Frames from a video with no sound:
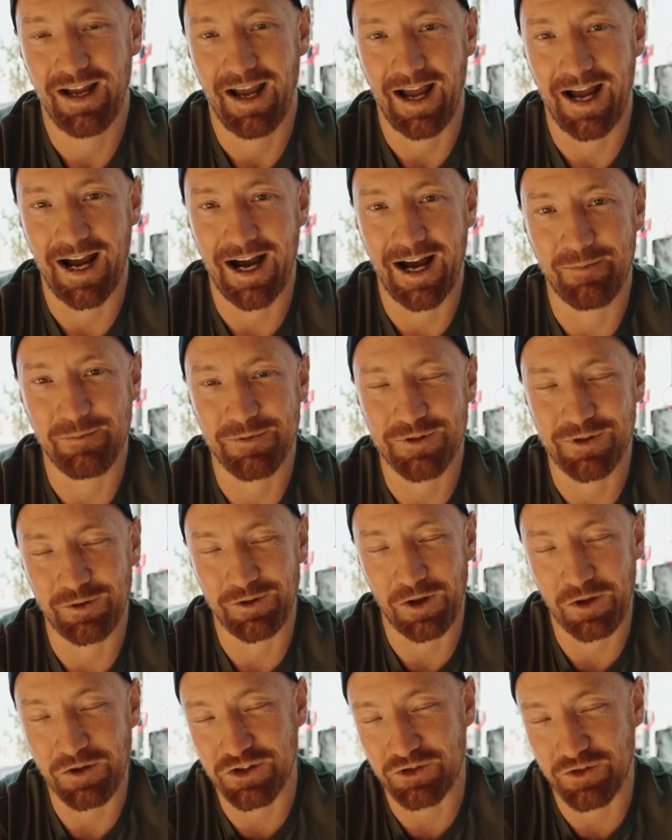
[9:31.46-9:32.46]
Um, so
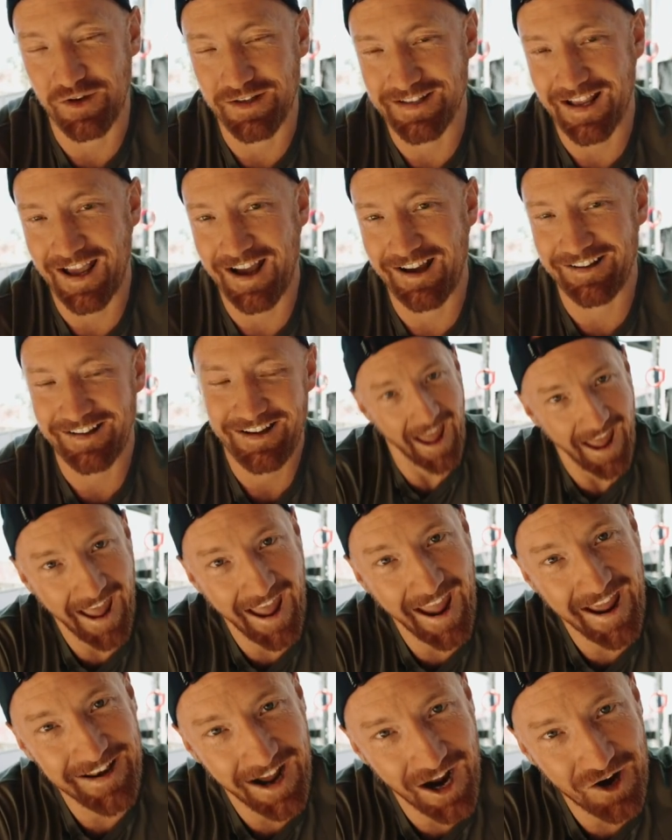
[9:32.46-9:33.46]
don't stress out,
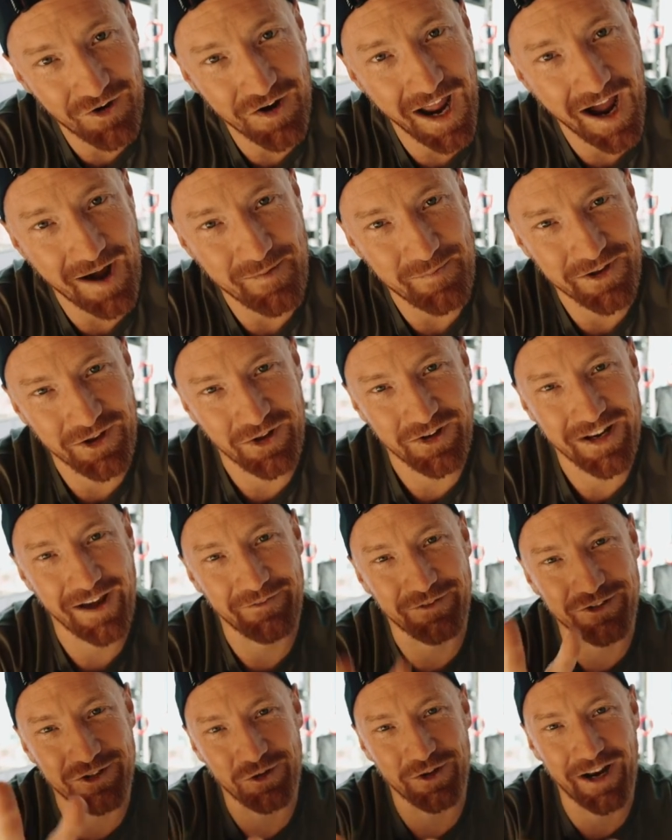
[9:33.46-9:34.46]
and hurry up. You only
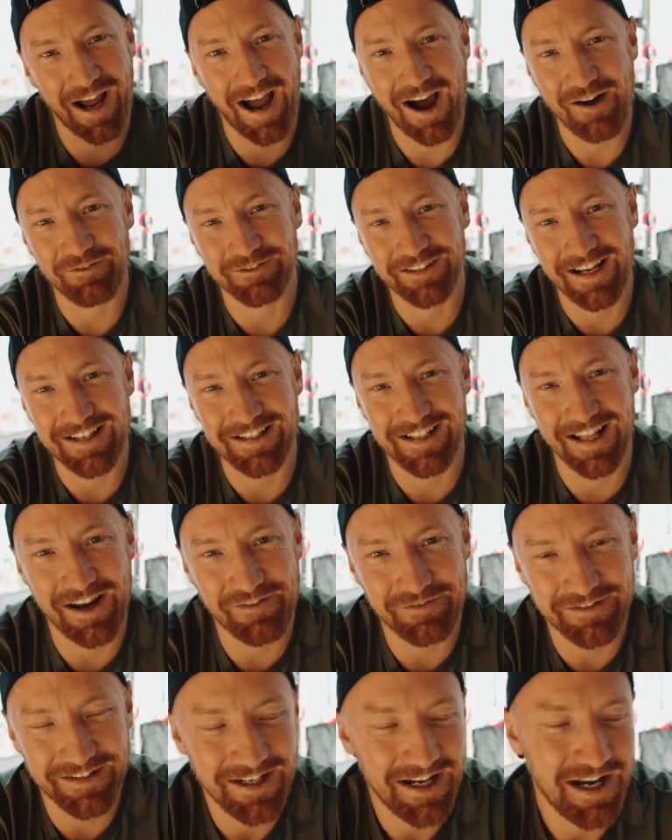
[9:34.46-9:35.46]
have two and a half days
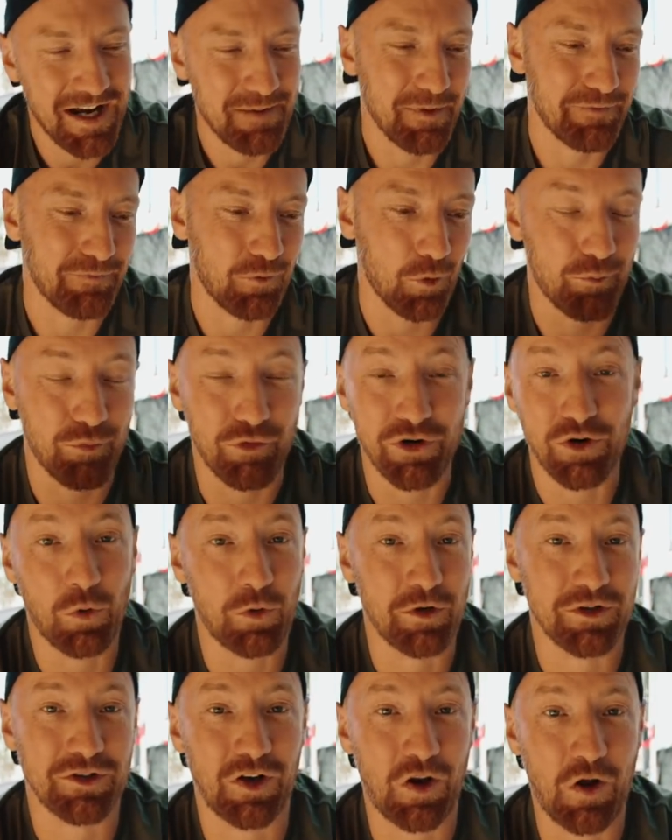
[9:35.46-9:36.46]
left before
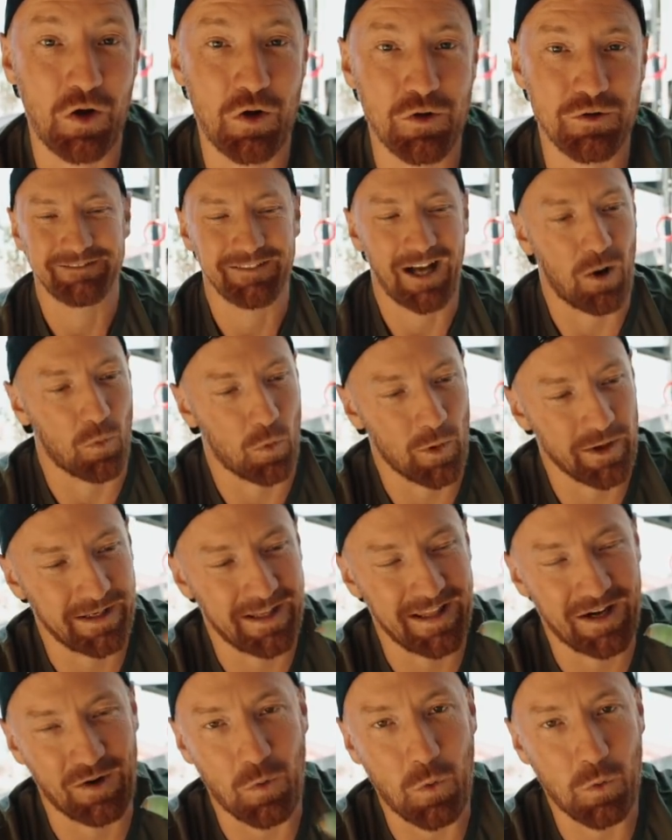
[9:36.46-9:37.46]
pre-orders close. I want to
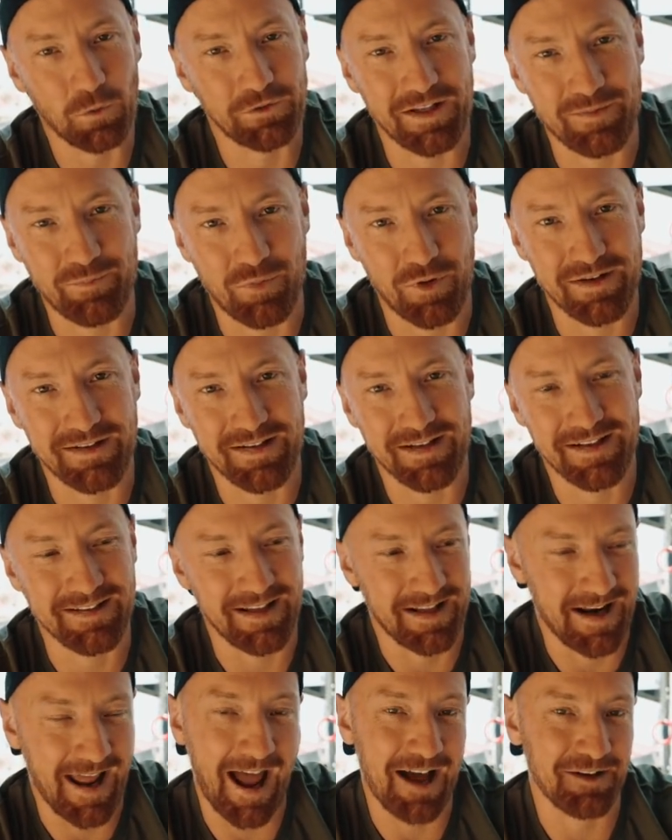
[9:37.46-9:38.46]
get it all to the printers
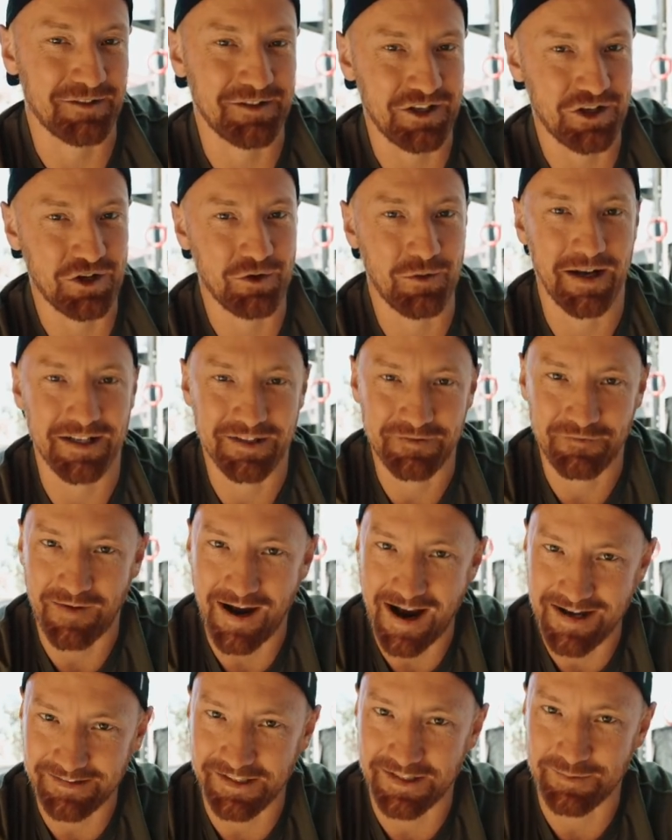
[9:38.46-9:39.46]
and out to you as
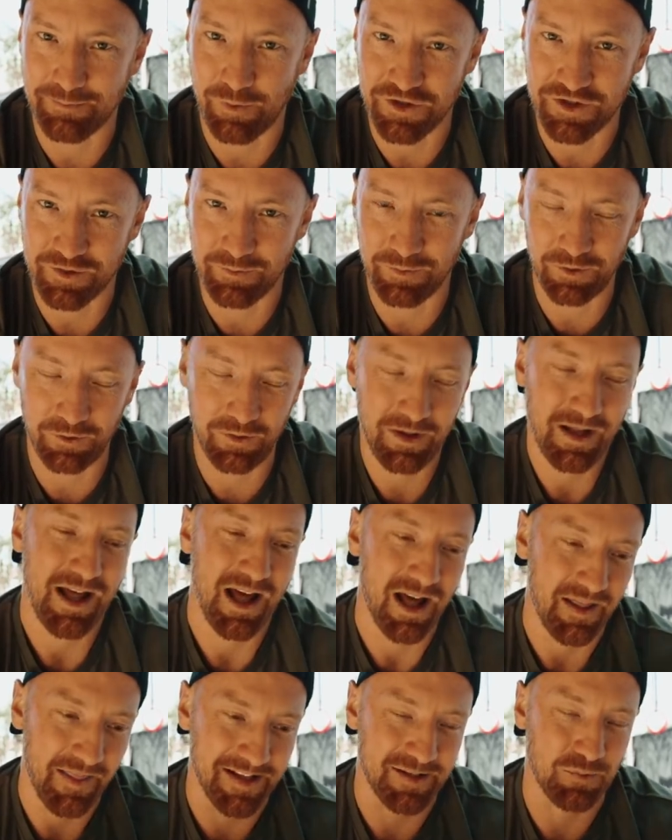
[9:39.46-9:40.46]
fast as possible.
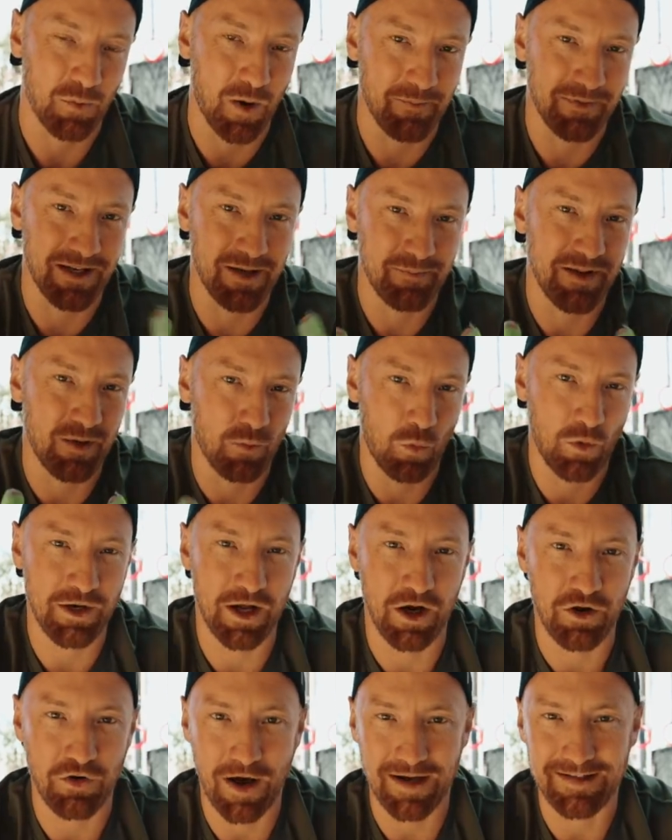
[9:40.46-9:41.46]
That's why I'm keeping the
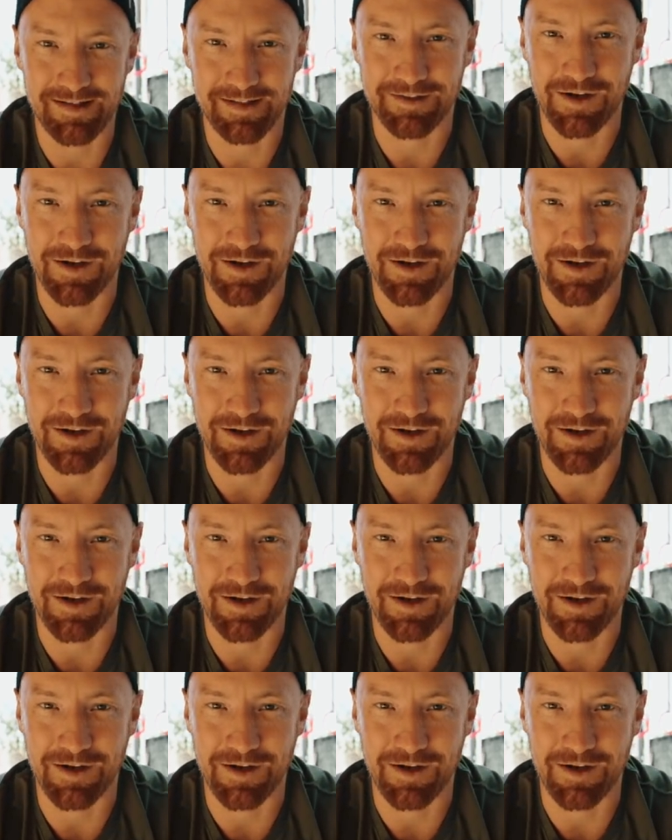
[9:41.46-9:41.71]
window nice and